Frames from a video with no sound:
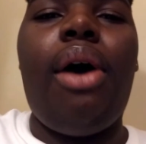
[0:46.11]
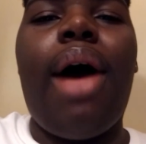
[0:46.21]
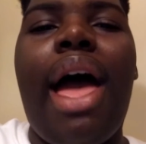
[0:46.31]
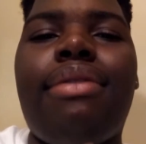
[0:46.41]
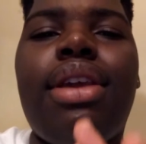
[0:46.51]
I
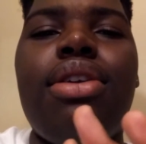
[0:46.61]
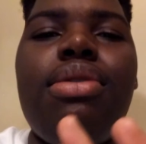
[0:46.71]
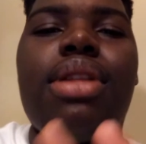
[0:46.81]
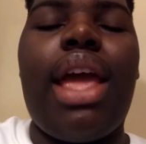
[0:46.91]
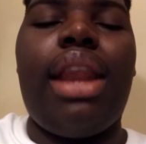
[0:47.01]
haven't
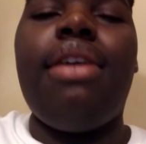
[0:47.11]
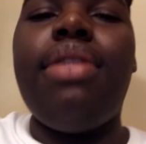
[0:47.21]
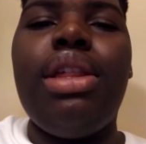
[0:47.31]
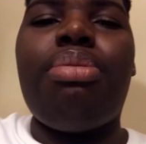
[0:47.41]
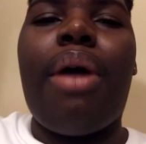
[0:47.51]
used any of
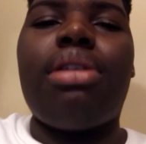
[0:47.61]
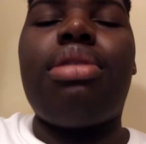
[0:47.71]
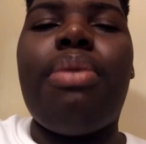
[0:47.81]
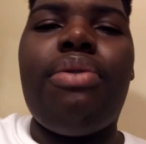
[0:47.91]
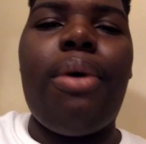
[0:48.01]
these products
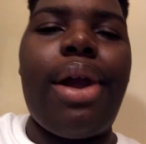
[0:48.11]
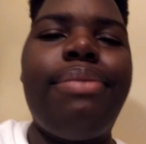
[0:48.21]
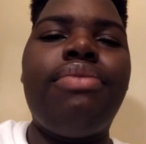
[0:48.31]
before.